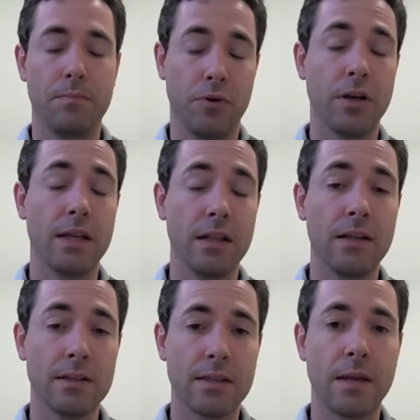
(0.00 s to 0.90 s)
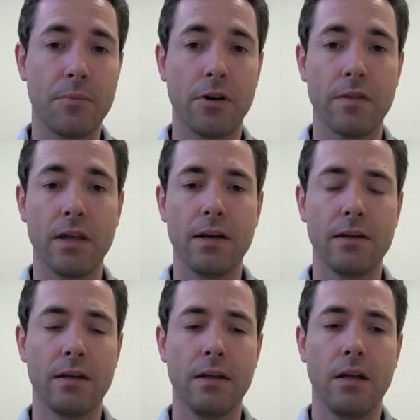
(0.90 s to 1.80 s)
put a needle into that part of the eye.
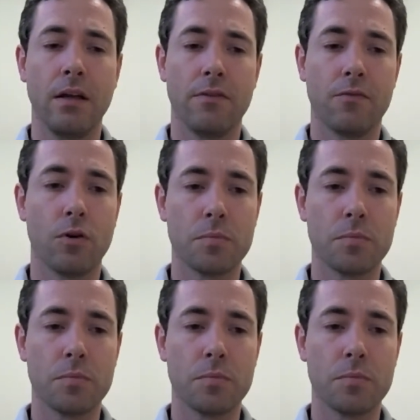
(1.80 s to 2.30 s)
Of course,